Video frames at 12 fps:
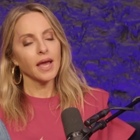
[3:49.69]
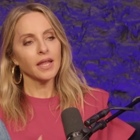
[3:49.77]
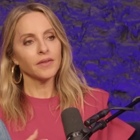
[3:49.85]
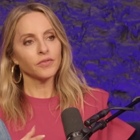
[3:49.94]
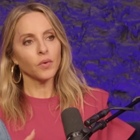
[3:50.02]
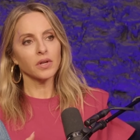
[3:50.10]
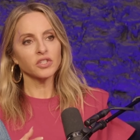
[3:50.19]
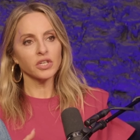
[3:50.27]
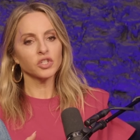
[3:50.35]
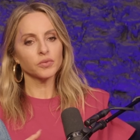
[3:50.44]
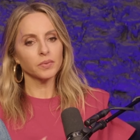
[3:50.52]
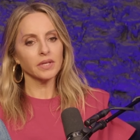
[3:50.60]
And if you want to
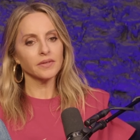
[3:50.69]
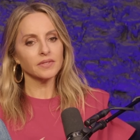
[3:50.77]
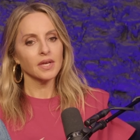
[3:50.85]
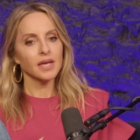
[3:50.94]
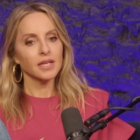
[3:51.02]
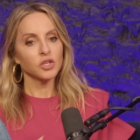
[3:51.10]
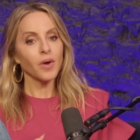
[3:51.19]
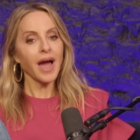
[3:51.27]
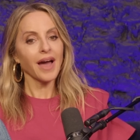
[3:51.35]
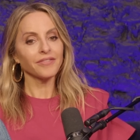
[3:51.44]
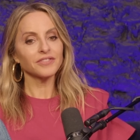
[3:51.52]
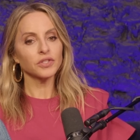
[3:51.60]
change your beliefs, you
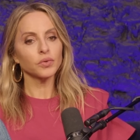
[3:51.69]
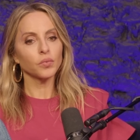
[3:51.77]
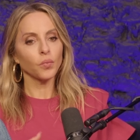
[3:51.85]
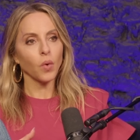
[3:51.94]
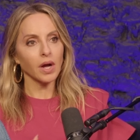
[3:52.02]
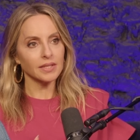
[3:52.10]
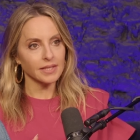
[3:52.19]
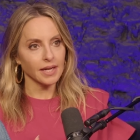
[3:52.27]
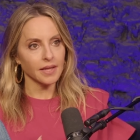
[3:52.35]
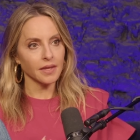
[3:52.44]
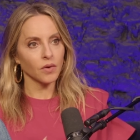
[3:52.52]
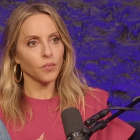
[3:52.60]
have to want
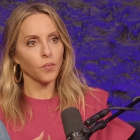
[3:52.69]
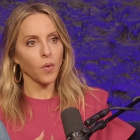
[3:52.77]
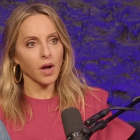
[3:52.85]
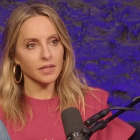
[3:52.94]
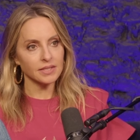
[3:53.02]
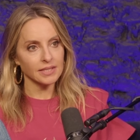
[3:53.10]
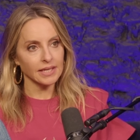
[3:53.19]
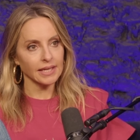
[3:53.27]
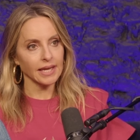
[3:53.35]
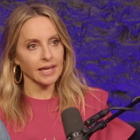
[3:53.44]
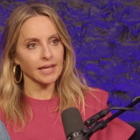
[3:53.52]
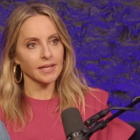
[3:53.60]
it. I think
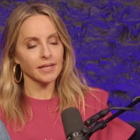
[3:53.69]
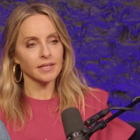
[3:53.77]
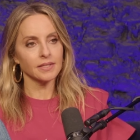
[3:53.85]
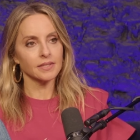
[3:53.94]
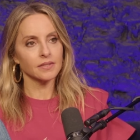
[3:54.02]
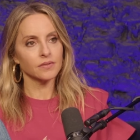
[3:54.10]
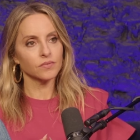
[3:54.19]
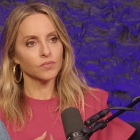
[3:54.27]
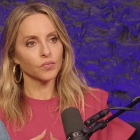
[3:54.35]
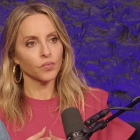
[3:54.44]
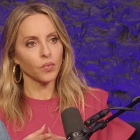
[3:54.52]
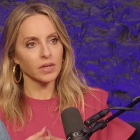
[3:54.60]
wanting it is
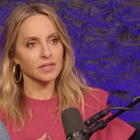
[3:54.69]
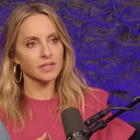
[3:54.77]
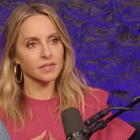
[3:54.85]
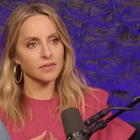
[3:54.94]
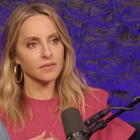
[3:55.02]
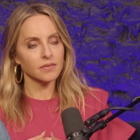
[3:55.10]
what's,